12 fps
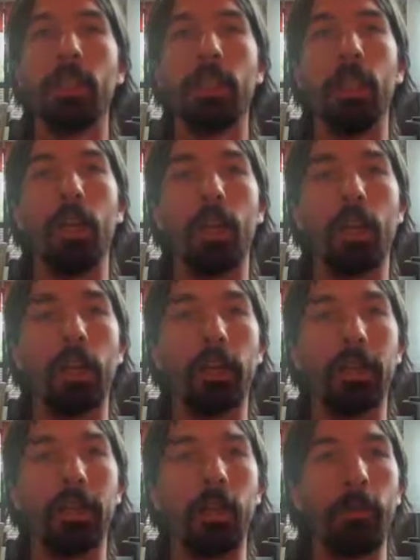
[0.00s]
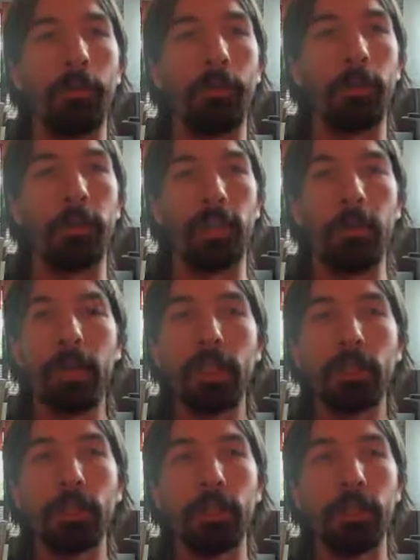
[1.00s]
uh, of an
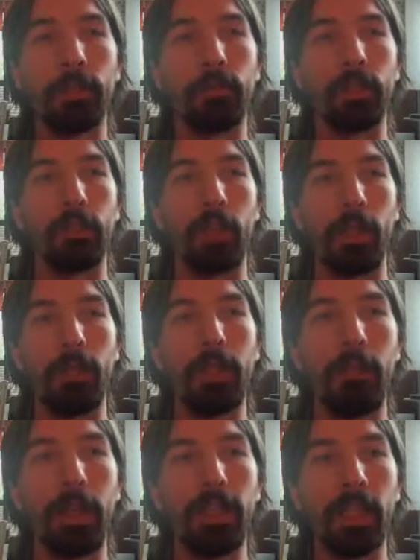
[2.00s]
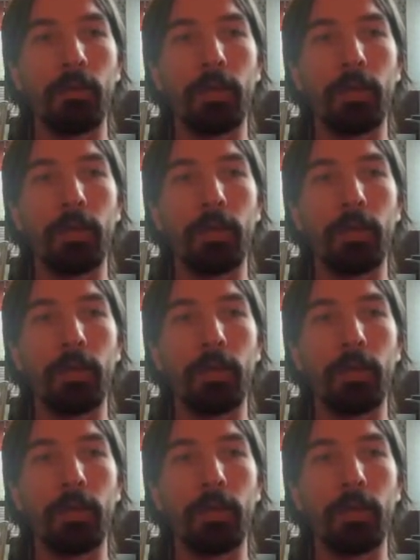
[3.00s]
image. So what do I mean by that?